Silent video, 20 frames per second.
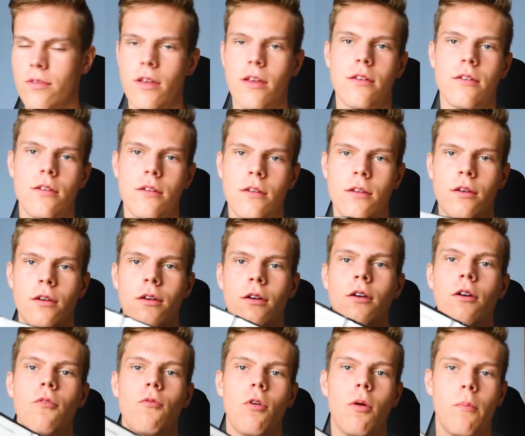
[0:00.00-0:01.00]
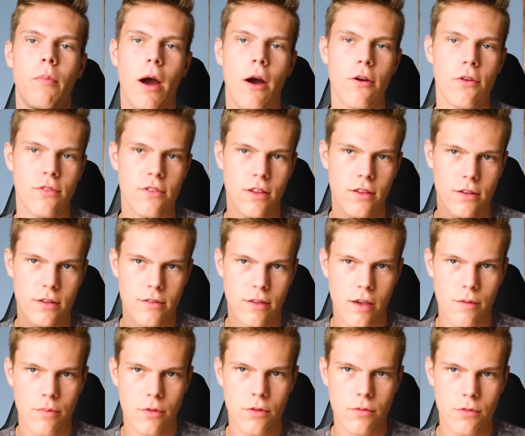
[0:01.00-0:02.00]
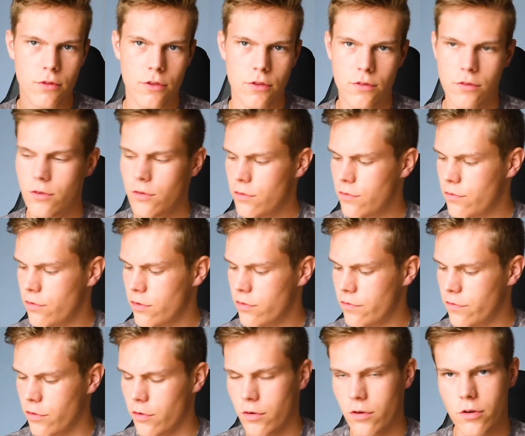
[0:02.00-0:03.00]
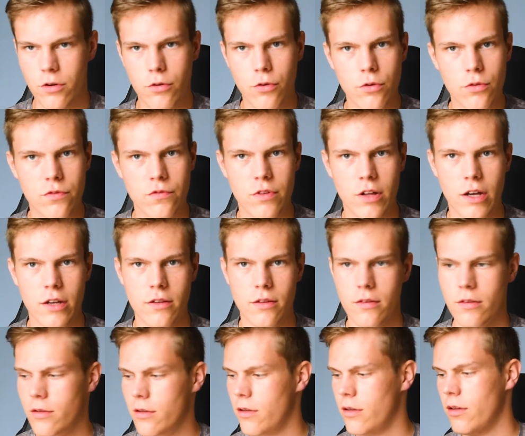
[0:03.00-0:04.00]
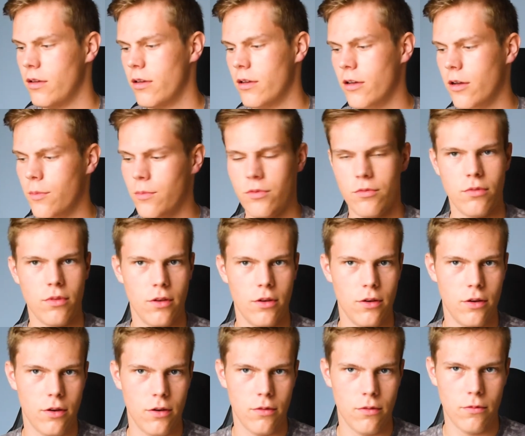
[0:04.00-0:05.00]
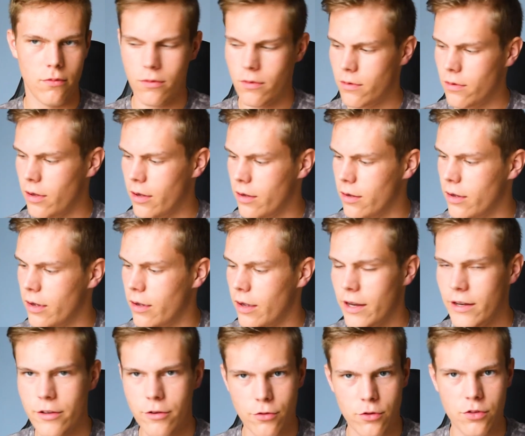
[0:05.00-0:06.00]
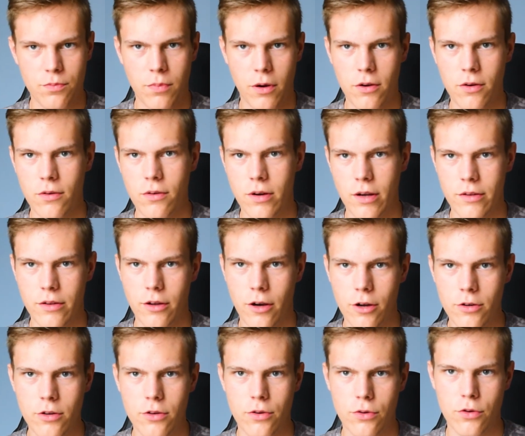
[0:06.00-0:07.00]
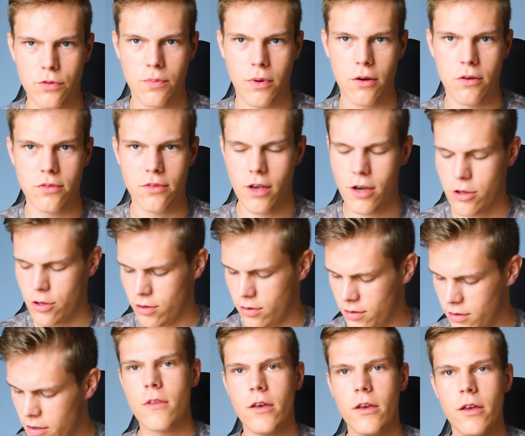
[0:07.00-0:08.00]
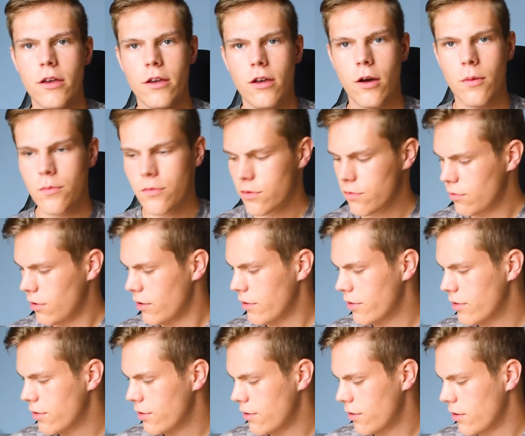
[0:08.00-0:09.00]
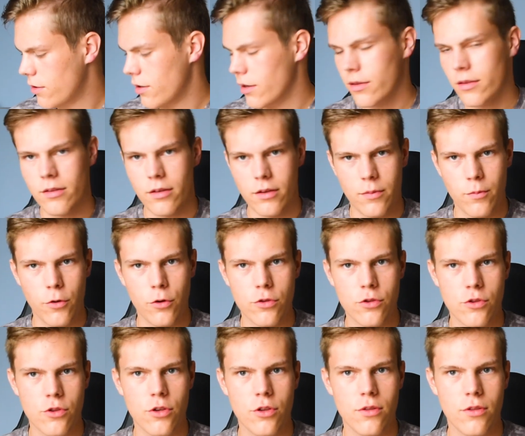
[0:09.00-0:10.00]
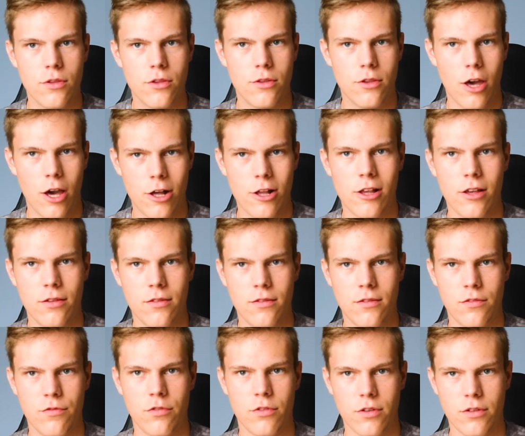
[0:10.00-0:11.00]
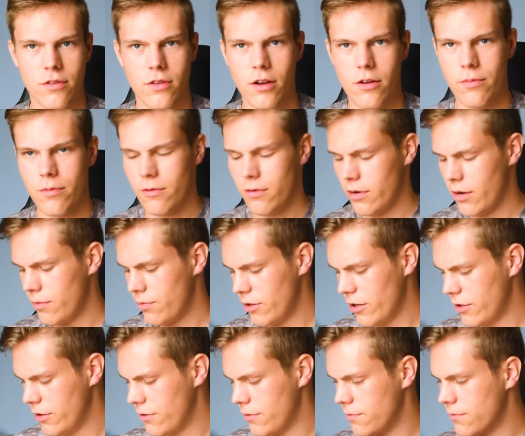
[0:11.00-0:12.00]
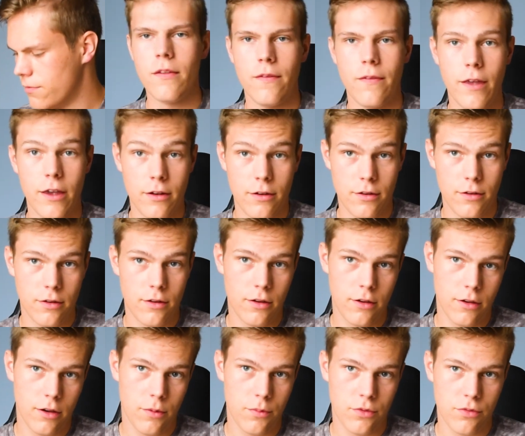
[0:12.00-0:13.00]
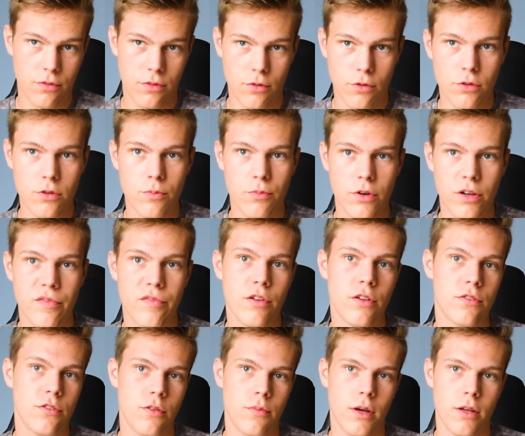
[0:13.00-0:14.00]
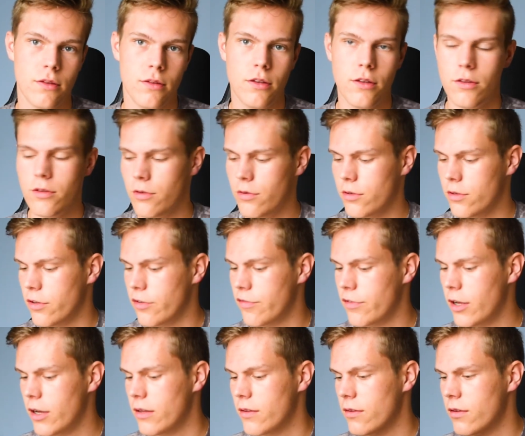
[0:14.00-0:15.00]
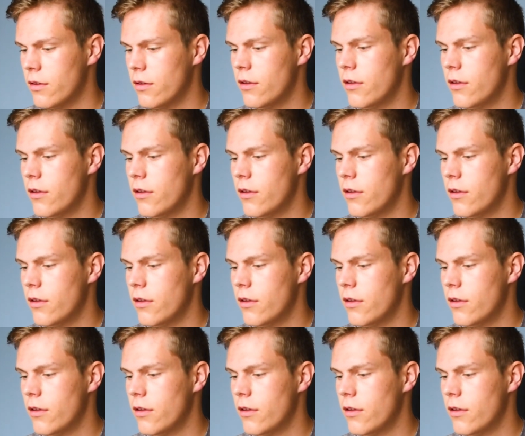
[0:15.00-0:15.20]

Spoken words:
then 1 power setting table, which is useful for cruise flight. It comes with a 80 horsepower and 100 horsepower section. It comes with the emergency checklists for this airplane. Then it comes with all the briefings you might need during your flight.